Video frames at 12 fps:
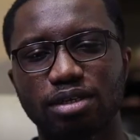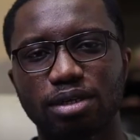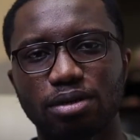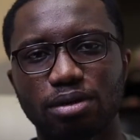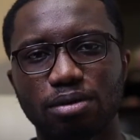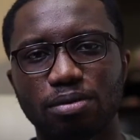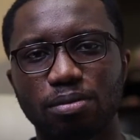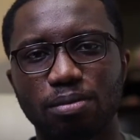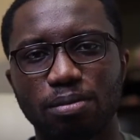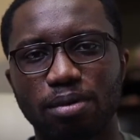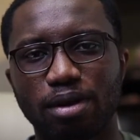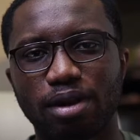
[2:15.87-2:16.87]
are not
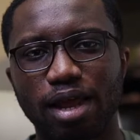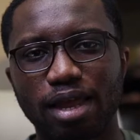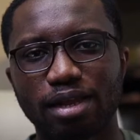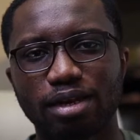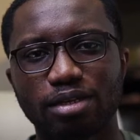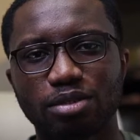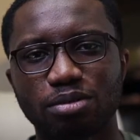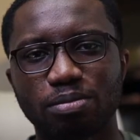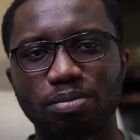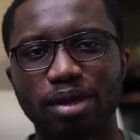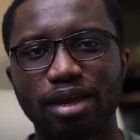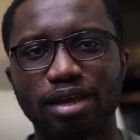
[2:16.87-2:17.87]
likely to
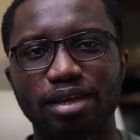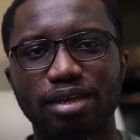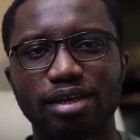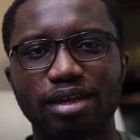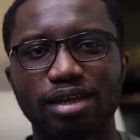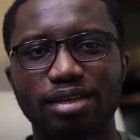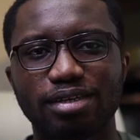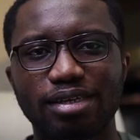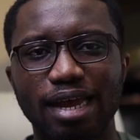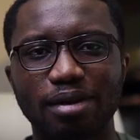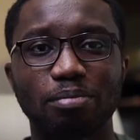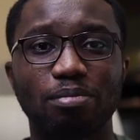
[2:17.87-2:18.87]
pay
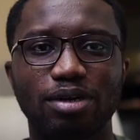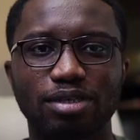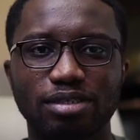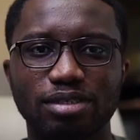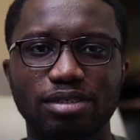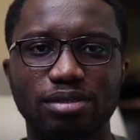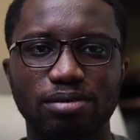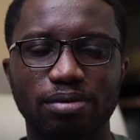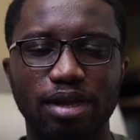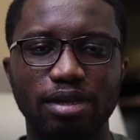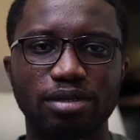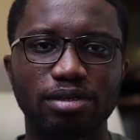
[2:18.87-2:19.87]
that much,
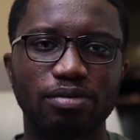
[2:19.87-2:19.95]
right,